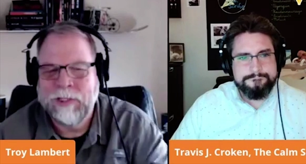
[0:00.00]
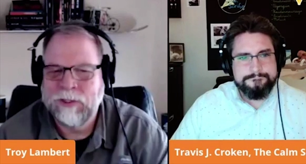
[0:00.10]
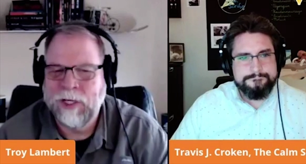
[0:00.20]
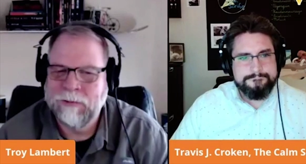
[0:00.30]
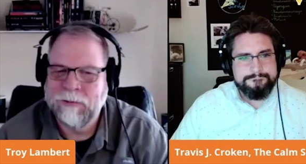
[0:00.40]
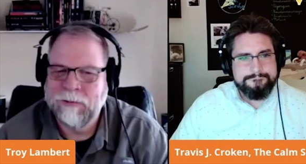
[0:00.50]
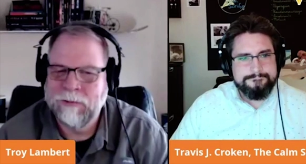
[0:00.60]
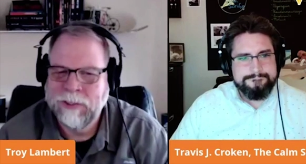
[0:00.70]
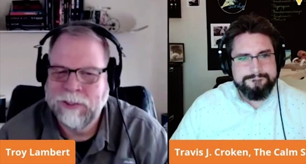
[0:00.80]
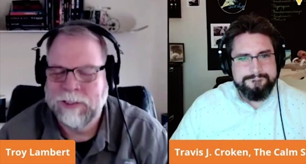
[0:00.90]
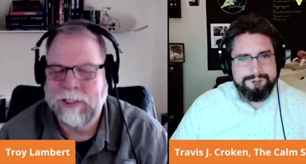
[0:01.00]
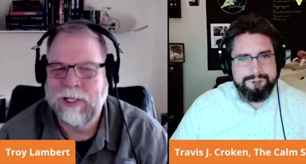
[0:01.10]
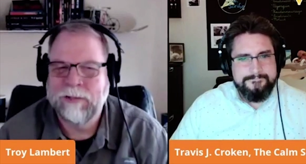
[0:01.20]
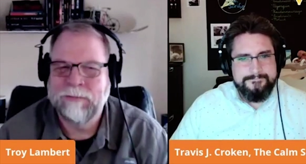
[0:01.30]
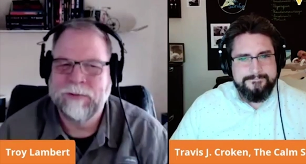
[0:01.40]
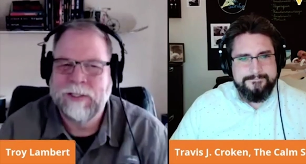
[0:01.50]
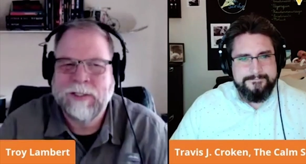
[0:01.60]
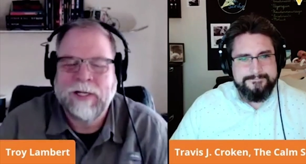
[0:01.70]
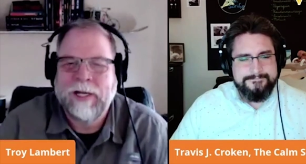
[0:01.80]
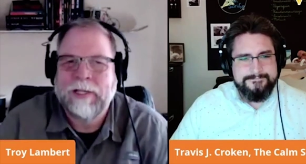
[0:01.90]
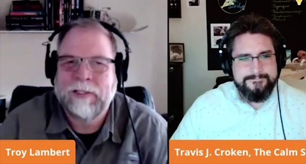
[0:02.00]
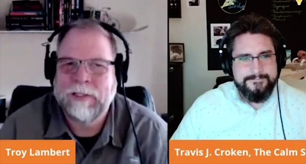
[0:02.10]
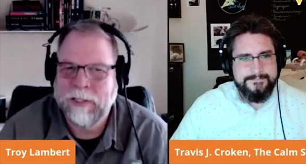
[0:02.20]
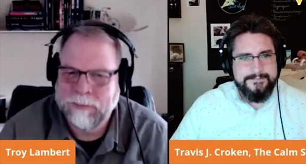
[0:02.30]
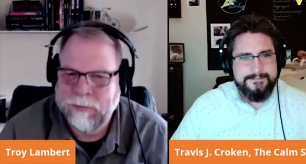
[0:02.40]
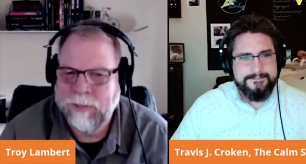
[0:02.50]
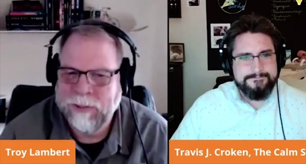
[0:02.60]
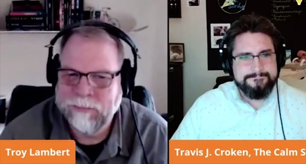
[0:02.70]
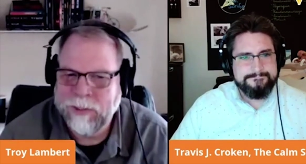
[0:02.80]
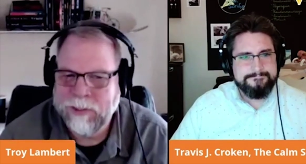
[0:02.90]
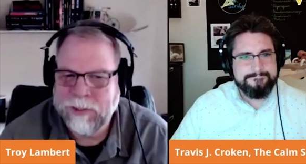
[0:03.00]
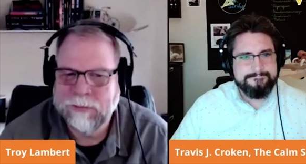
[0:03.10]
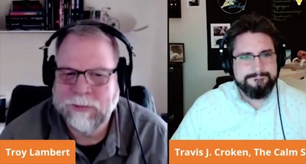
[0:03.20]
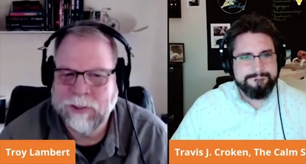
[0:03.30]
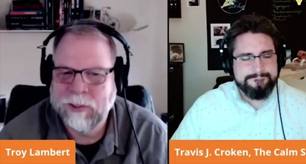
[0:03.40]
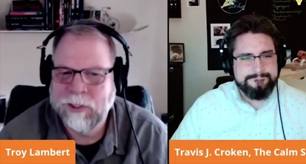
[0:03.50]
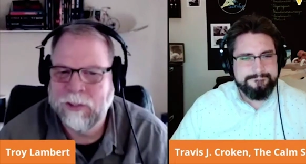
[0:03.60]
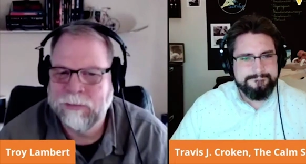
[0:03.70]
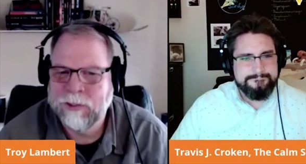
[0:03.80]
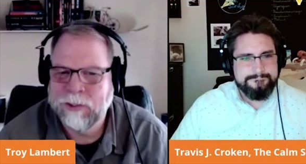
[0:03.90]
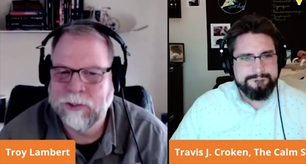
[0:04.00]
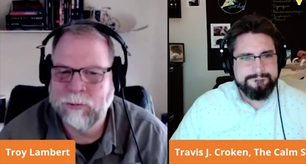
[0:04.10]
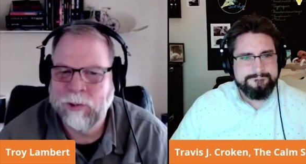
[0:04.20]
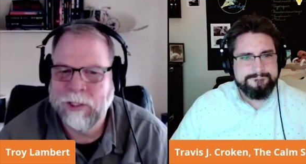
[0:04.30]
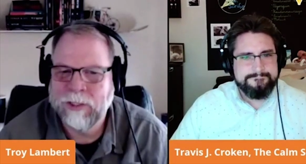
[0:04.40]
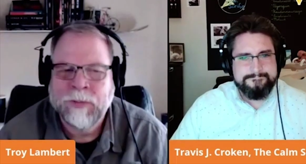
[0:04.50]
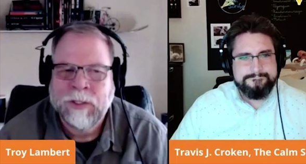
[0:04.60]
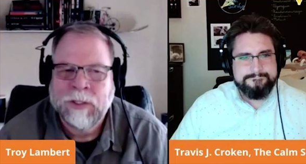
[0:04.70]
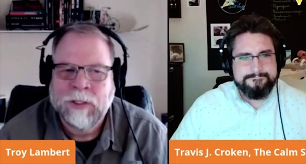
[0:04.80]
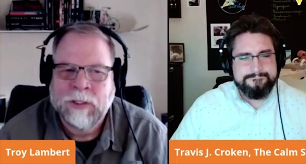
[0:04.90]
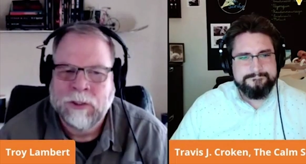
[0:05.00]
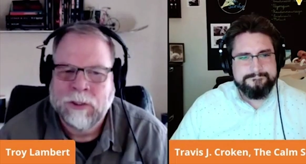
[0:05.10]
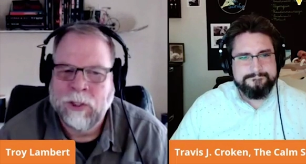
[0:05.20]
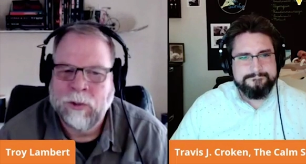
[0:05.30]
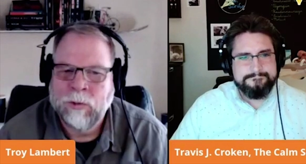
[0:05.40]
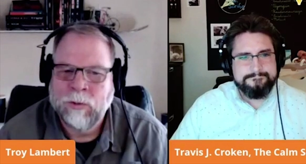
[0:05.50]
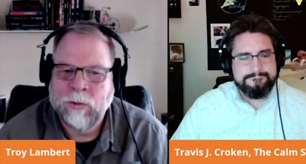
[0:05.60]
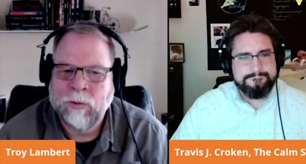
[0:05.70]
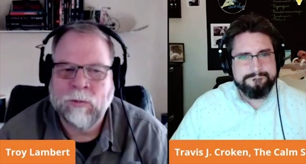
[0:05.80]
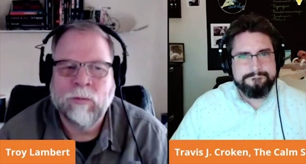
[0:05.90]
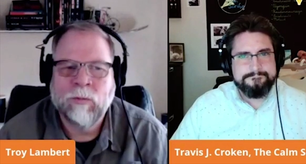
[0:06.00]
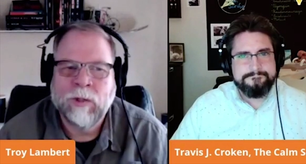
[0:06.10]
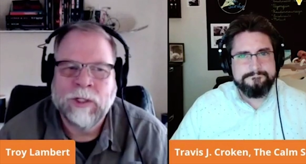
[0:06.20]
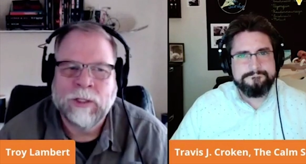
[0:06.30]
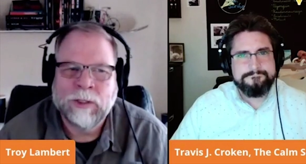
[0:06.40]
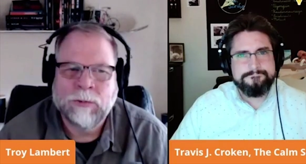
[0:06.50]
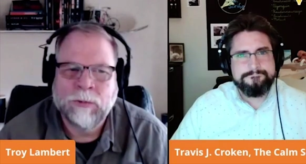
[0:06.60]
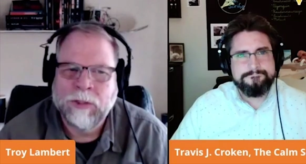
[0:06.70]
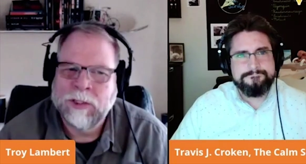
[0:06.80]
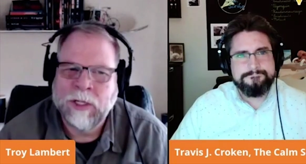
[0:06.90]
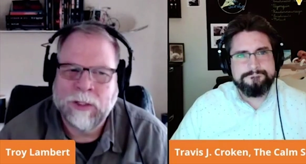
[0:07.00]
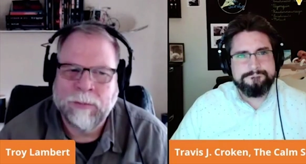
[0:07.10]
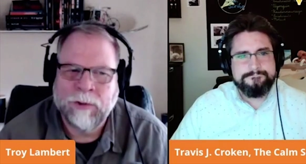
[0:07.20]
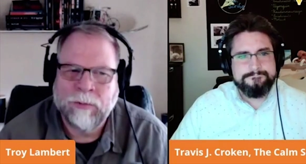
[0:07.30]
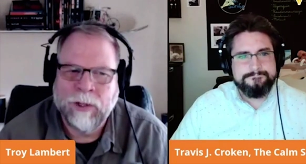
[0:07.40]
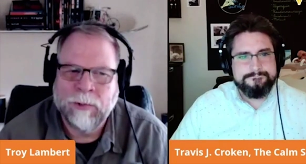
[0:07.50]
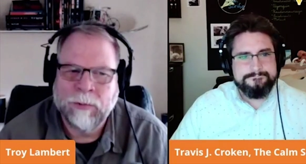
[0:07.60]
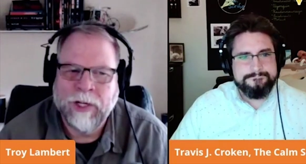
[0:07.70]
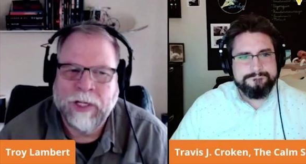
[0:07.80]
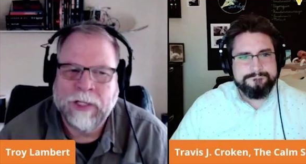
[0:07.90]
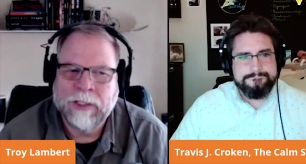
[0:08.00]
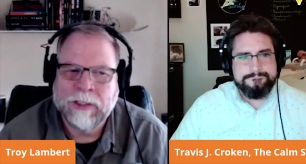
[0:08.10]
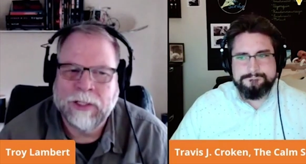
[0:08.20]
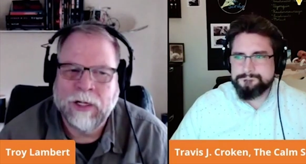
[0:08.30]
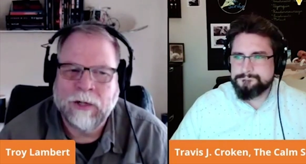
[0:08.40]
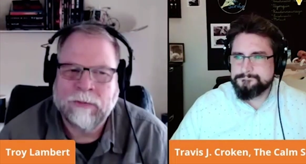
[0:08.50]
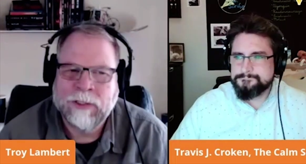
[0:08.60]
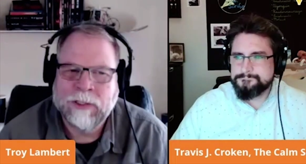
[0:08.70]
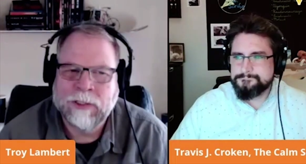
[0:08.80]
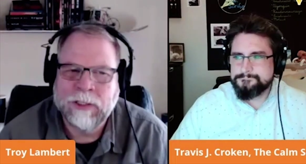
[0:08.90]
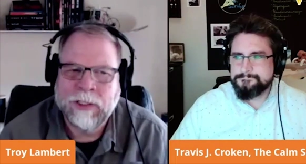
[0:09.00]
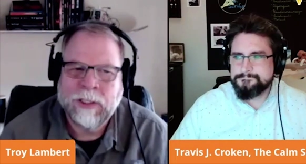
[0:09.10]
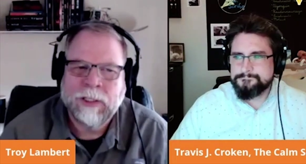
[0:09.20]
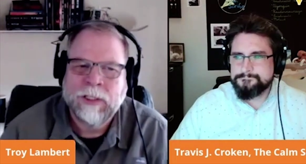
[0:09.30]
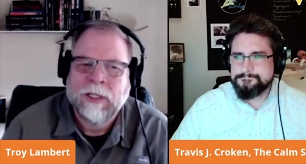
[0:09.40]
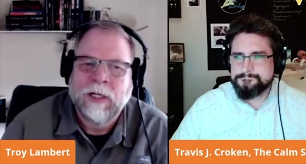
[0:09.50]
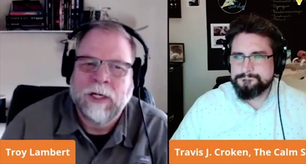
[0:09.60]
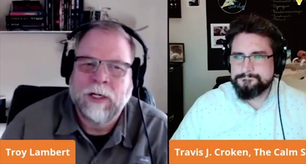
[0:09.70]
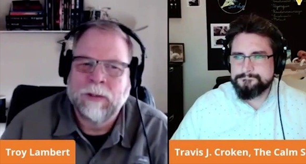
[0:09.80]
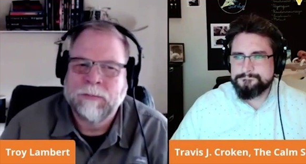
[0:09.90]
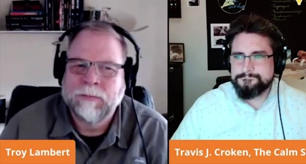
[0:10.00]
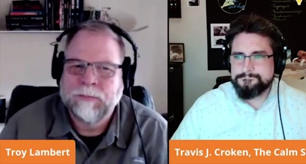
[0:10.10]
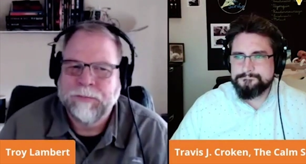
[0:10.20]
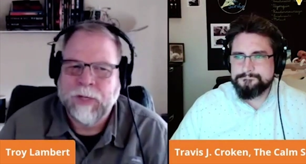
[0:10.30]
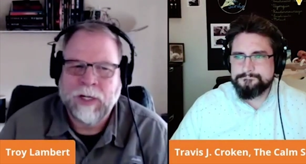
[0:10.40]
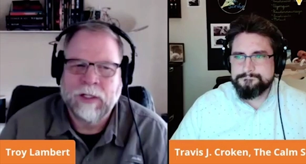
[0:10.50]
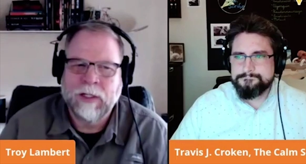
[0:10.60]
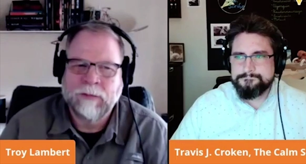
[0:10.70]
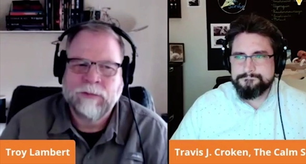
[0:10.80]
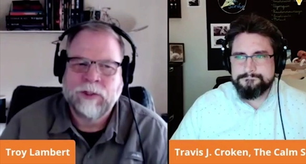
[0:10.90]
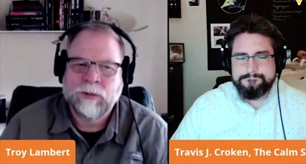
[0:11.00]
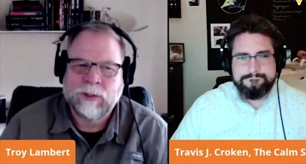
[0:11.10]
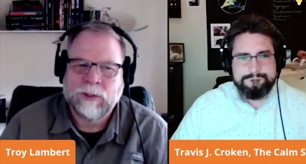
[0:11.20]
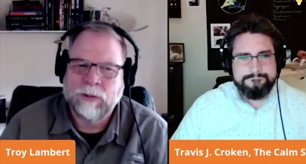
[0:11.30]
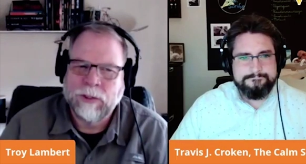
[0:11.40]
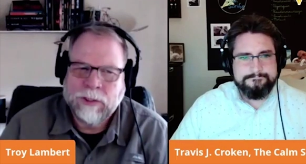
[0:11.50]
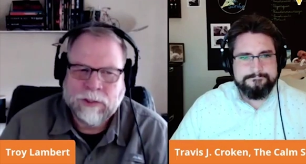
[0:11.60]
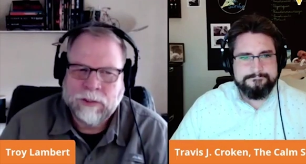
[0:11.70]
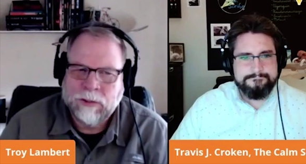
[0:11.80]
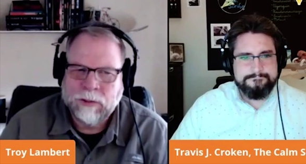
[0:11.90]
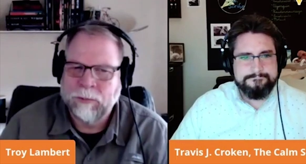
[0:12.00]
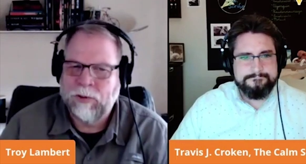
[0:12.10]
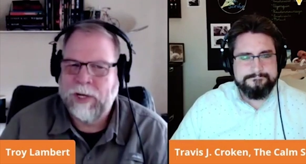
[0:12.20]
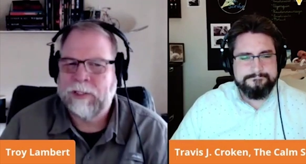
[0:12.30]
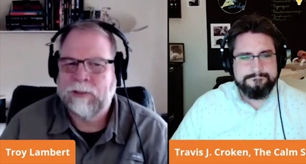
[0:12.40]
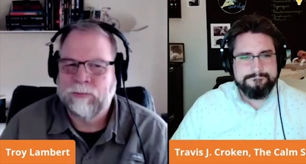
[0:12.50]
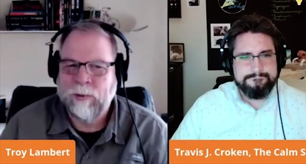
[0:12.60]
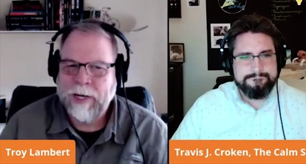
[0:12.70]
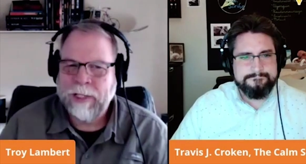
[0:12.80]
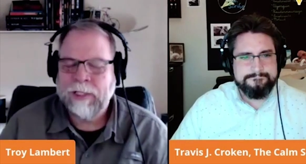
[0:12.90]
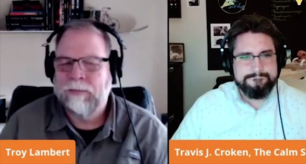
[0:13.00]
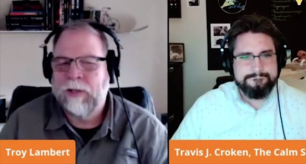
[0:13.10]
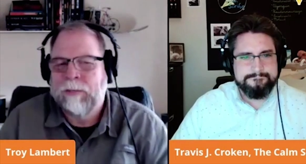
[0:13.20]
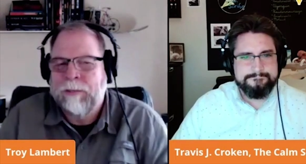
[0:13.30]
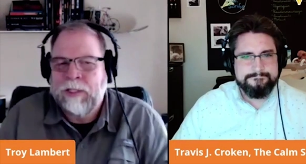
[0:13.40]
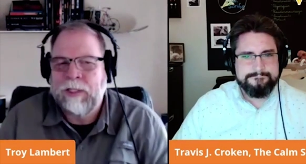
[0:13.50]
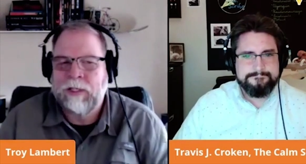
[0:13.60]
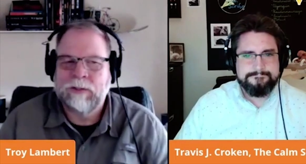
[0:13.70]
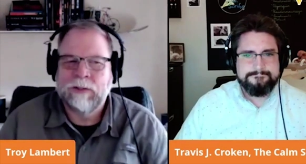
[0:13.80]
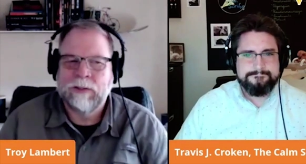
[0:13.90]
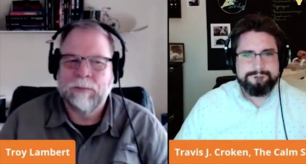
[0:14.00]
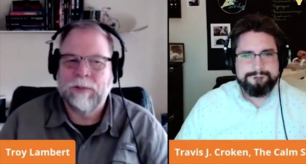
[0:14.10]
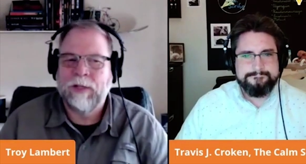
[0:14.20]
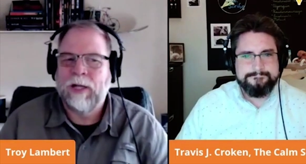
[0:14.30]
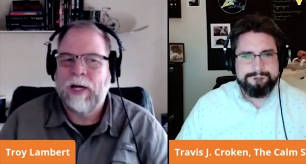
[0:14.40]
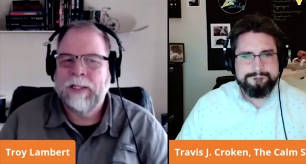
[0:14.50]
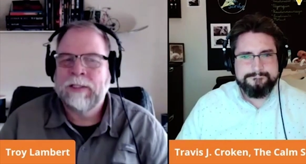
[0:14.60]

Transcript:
Speaker 1: genres. That's a lot of fun. I actually love to write various different genres as well. So one of the things we want to talk about right away is that obviously um, I love short stories. You can practice writing and developing characters and plot.